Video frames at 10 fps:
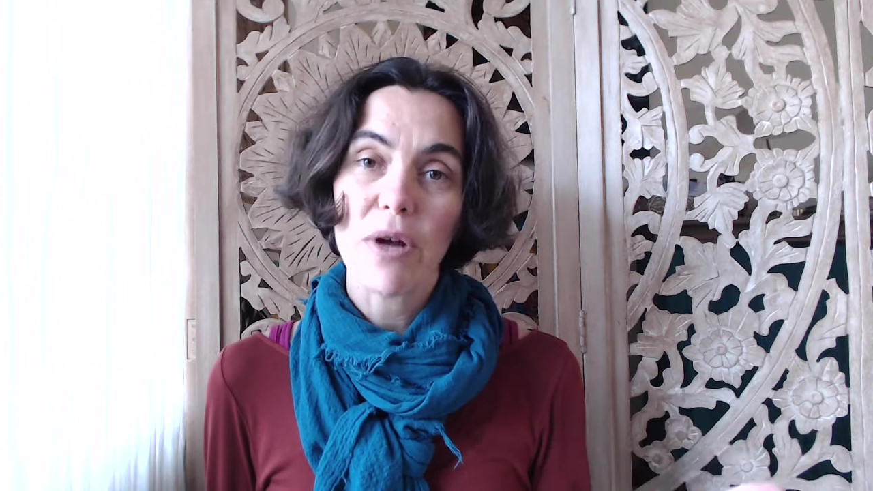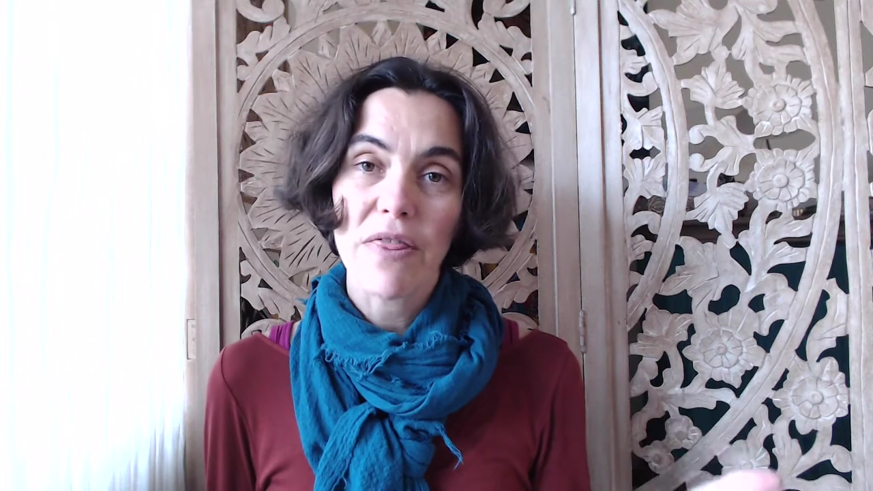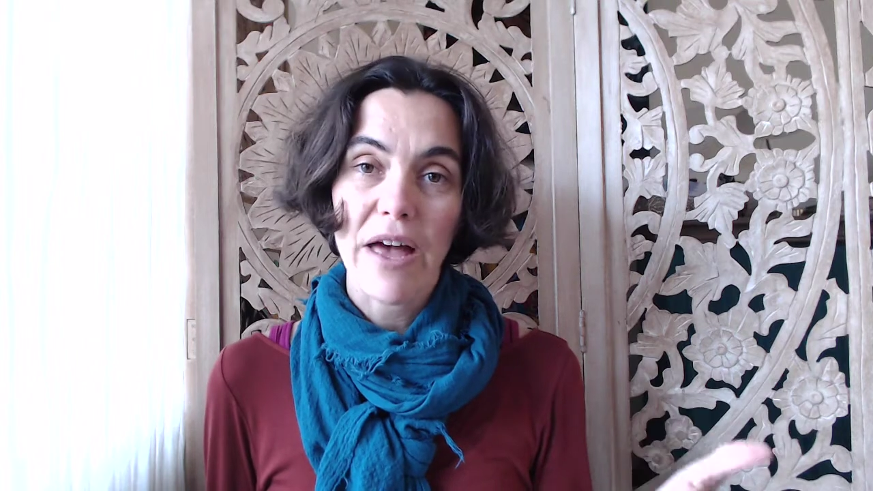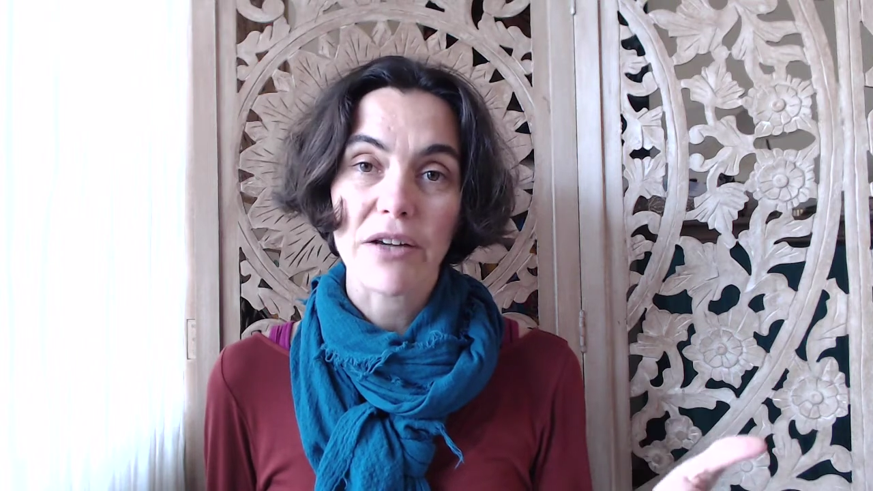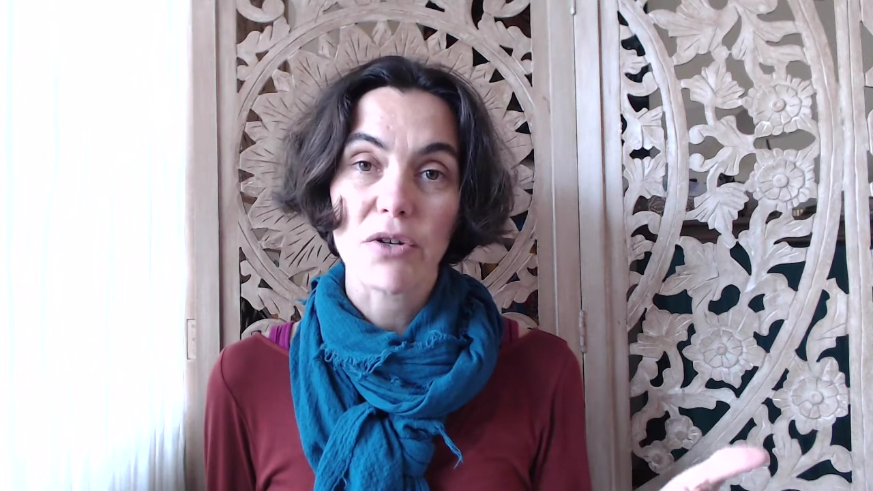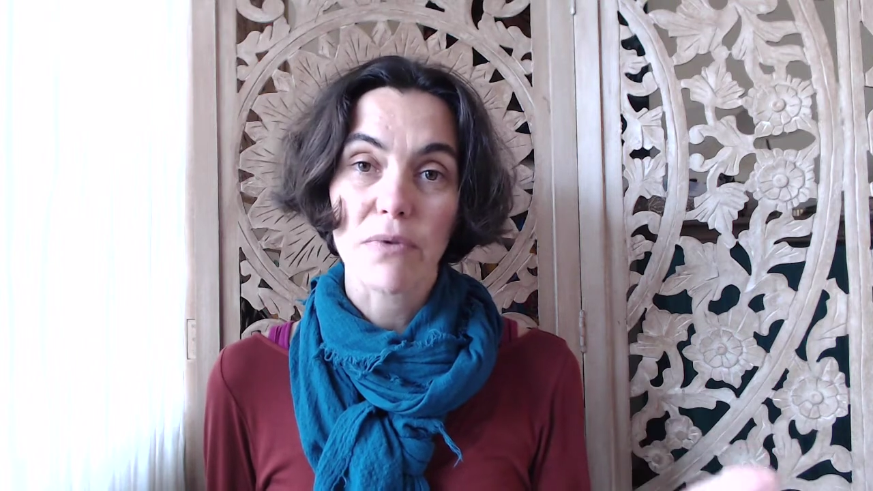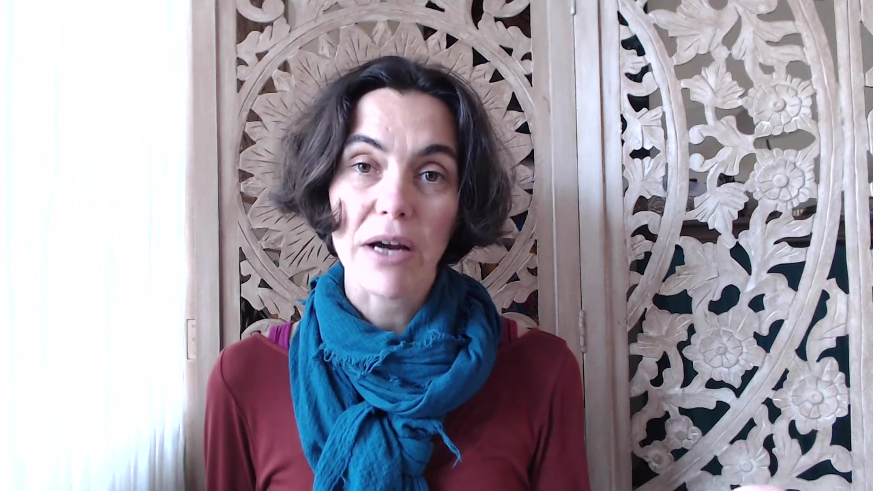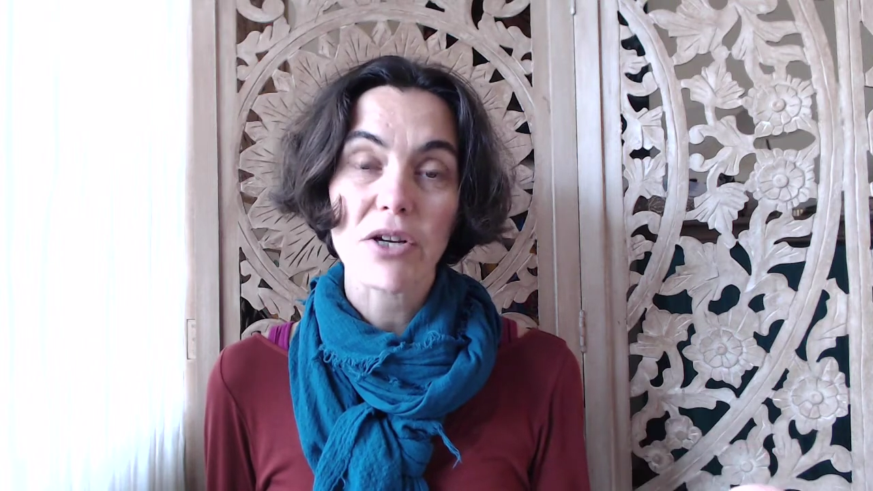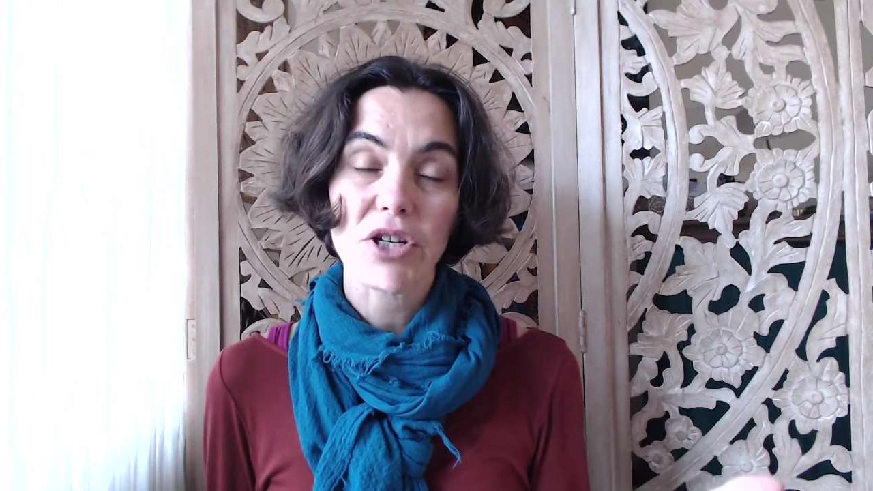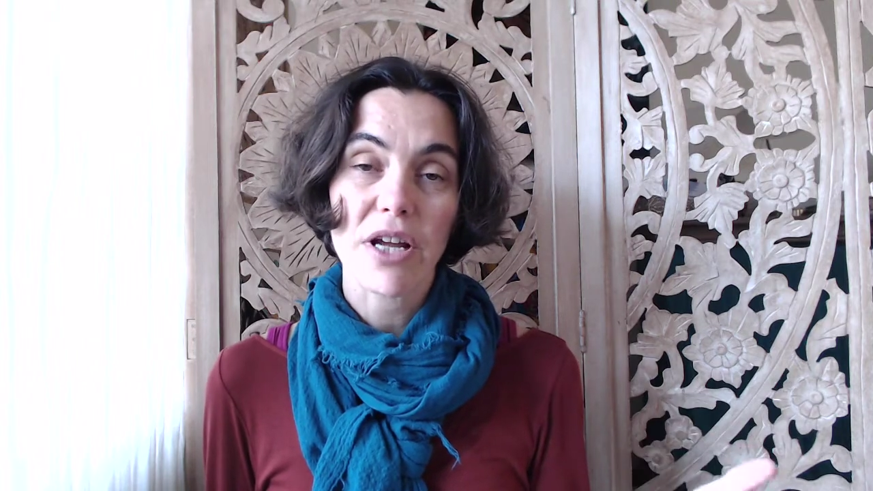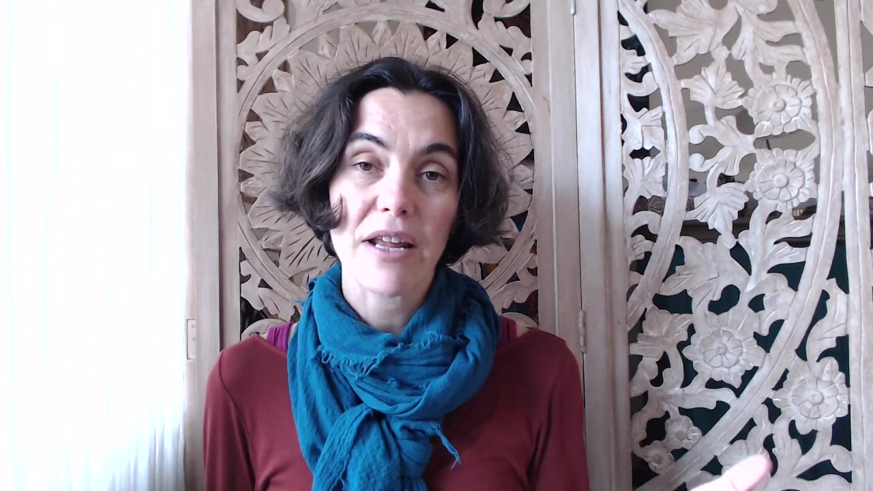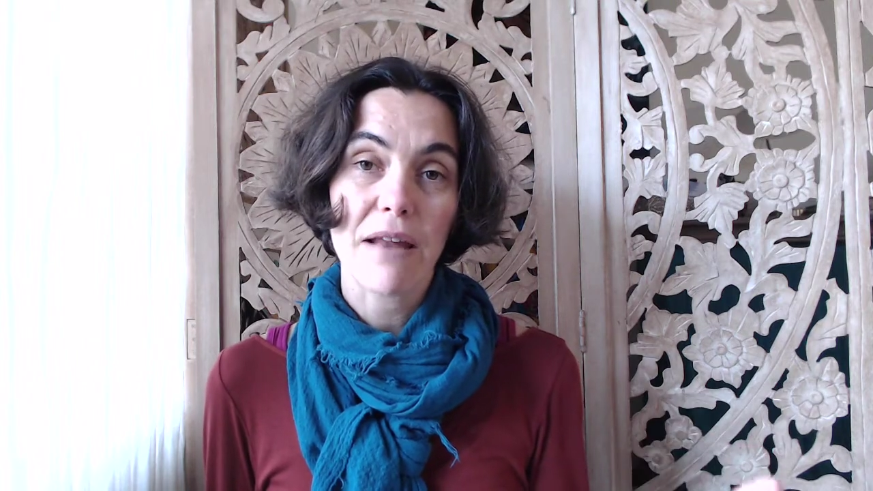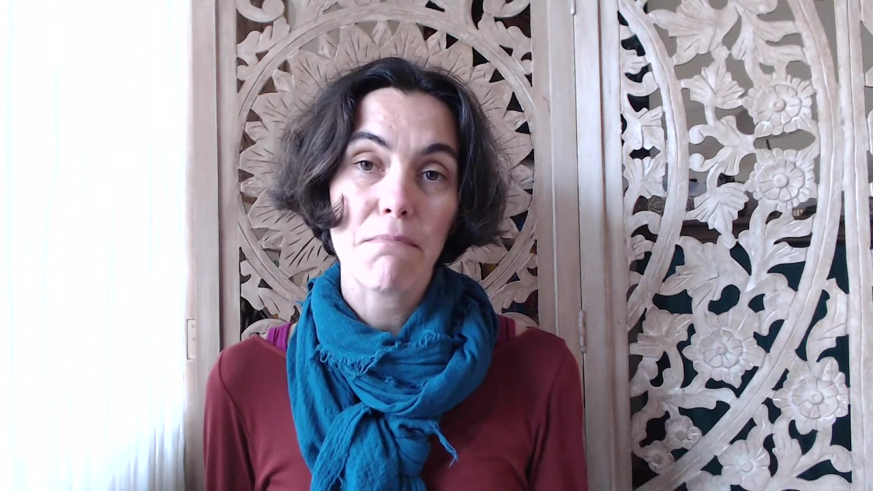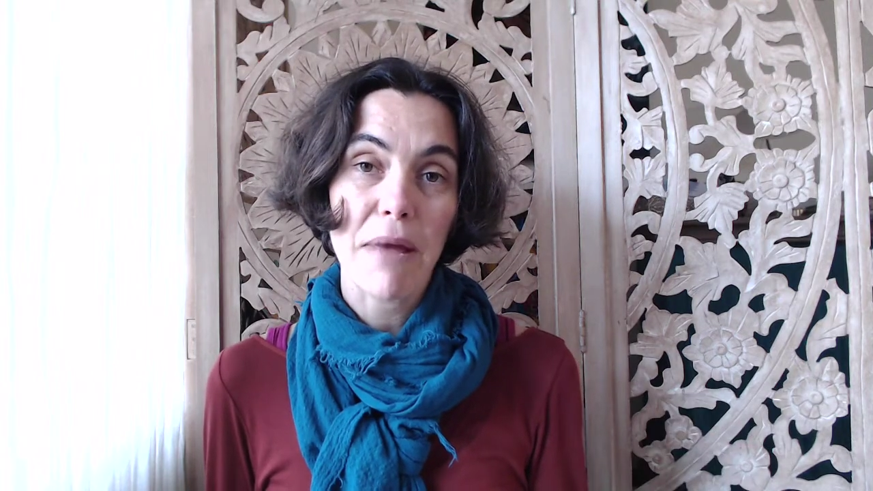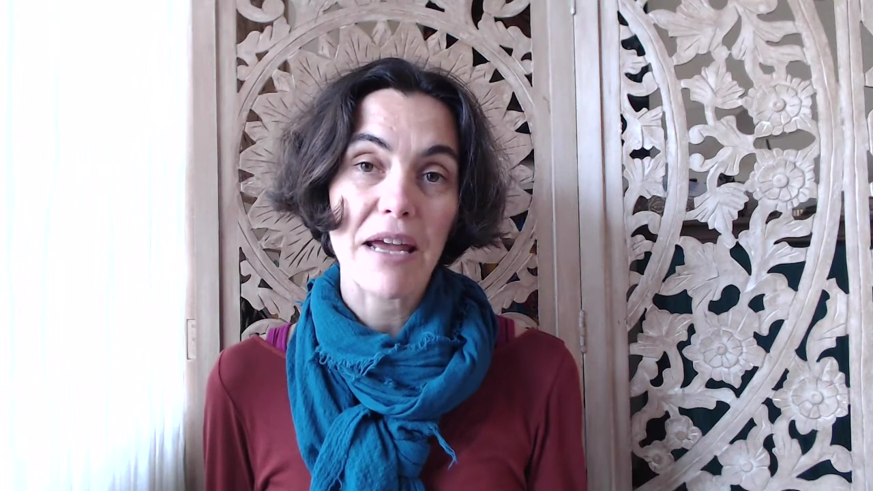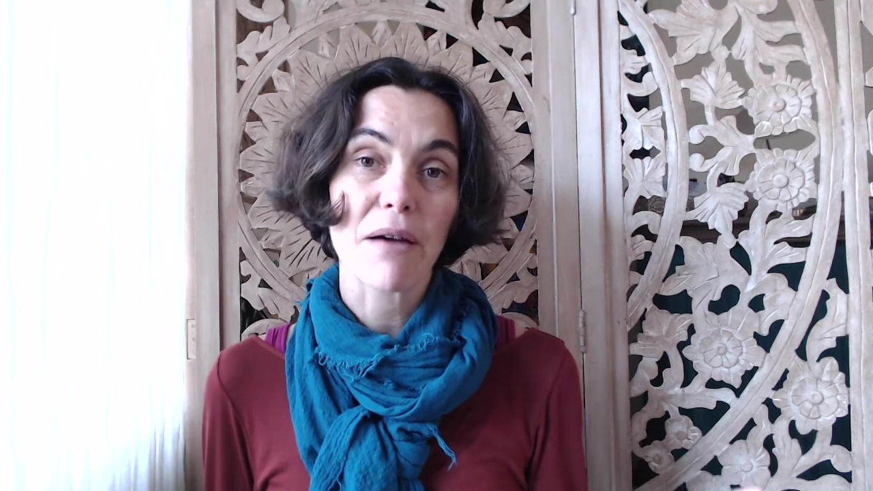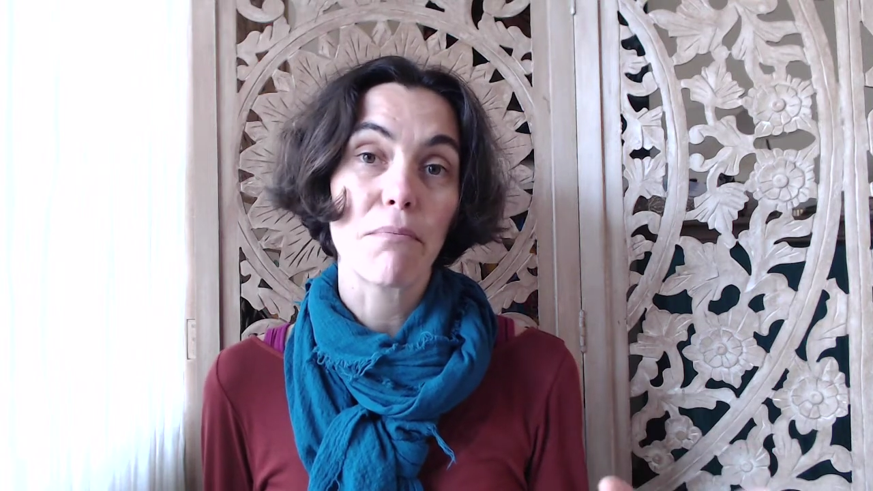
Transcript: in that direction and make